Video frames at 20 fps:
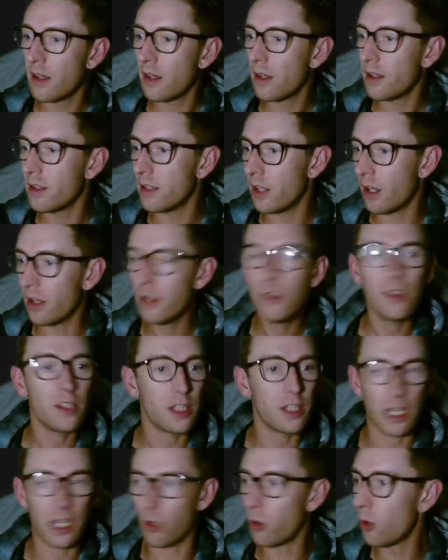you
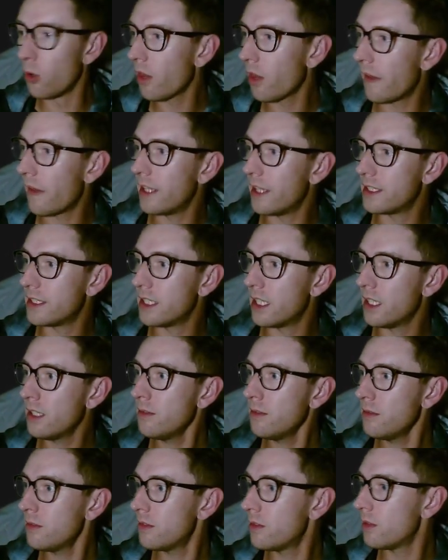get all of that done,
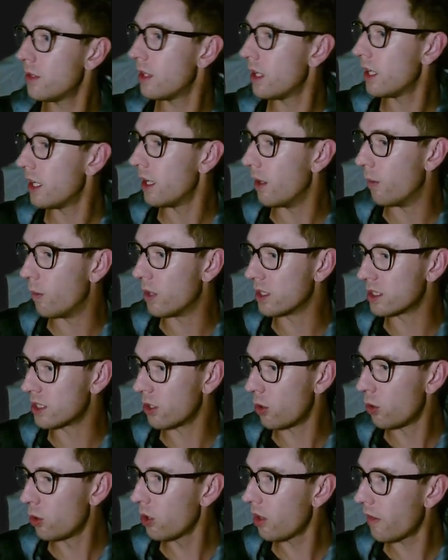and once
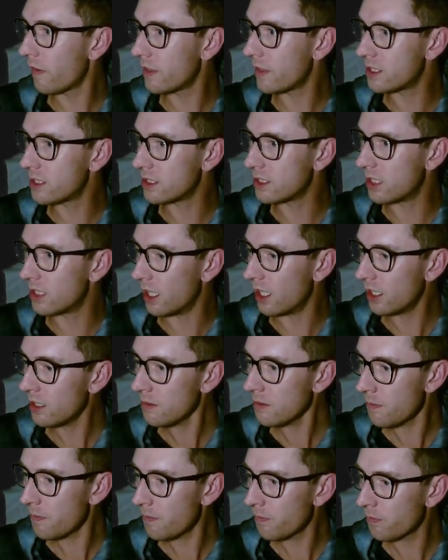all of this is done,
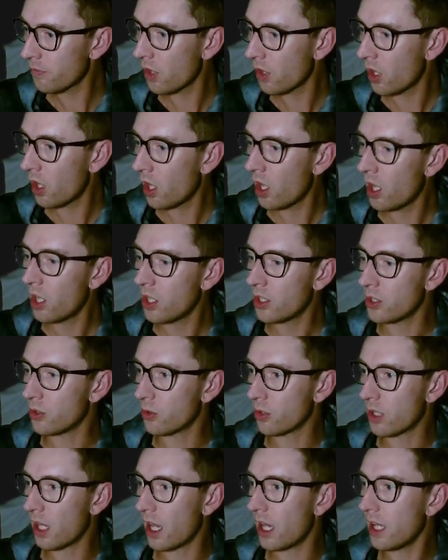you'll
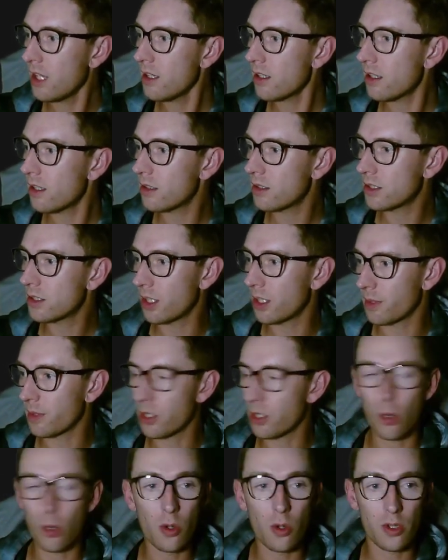get something
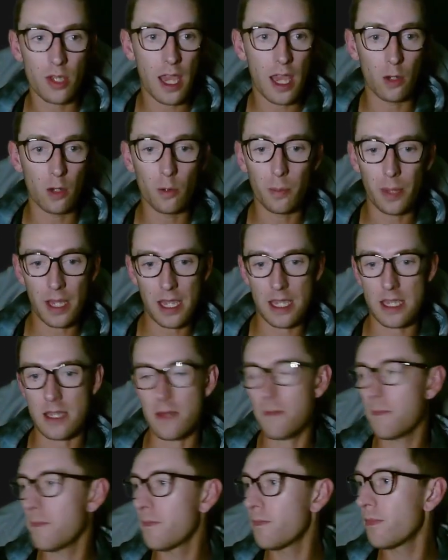called LP.
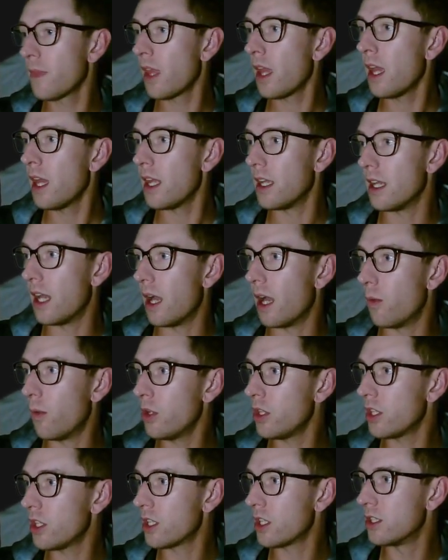Now, what you
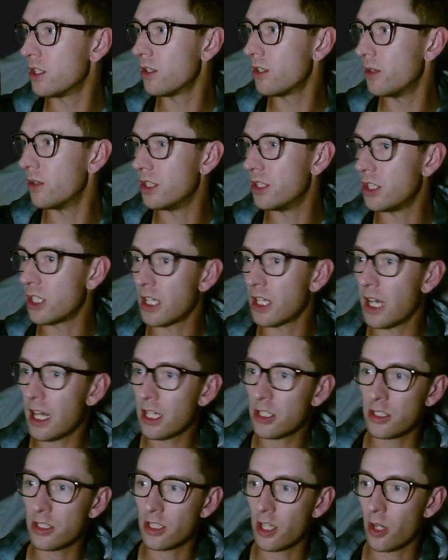can do is you can
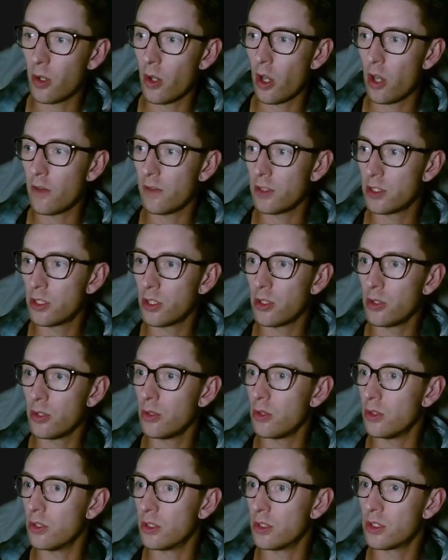actually go over to
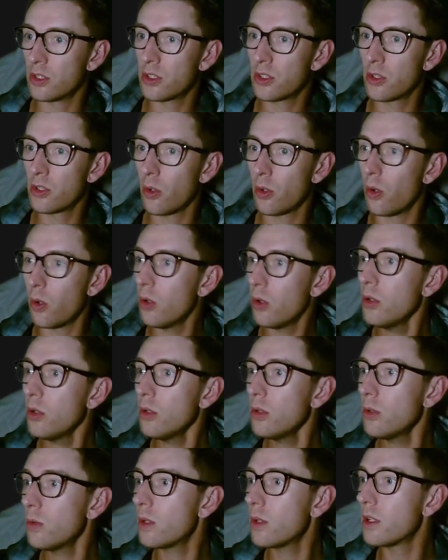the store.
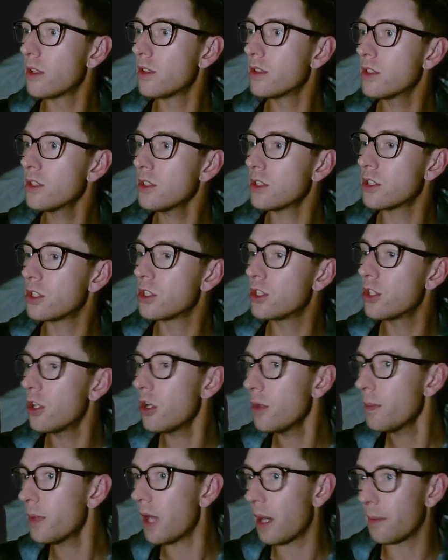Where is it? The shop
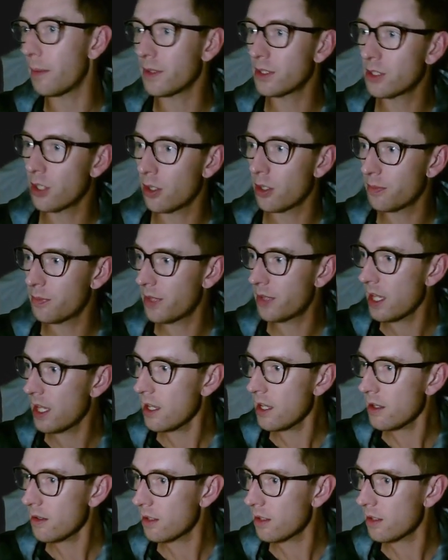up top there.